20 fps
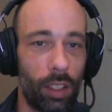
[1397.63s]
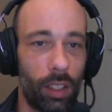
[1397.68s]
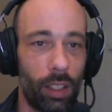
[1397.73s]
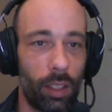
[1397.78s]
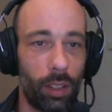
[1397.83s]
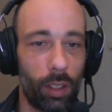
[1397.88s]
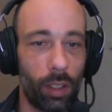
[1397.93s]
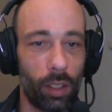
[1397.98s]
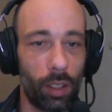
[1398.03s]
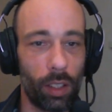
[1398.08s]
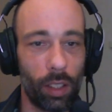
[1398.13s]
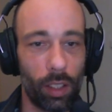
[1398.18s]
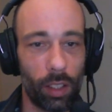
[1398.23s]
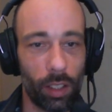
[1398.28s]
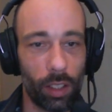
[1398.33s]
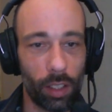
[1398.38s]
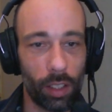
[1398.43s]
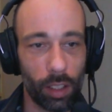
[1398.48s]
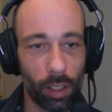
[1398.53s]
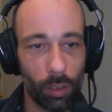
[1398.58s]
they'll
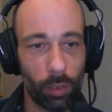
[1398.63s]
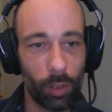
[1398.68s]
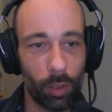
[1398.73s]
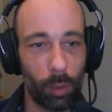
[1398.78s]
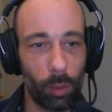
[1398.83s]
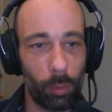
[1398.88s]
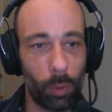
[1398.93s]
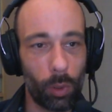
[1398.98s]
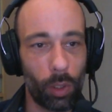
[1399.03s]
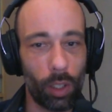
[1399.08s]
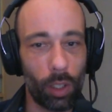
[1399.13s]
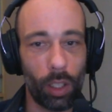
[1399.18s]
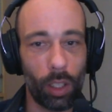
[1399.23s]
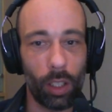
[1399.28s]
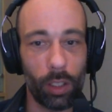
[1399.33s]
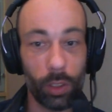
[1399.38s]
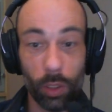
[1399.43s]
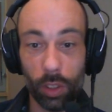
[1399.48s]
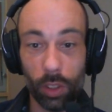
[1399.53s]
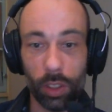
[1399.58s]
give you more
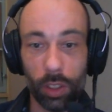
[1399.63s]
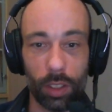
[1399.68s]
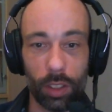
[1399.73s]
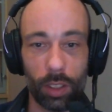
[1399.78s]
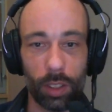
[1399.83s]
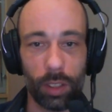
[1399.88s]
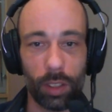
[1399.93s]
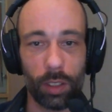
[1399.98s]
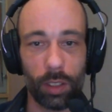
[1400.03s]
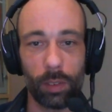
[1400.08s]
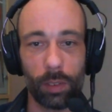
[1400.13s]
choices.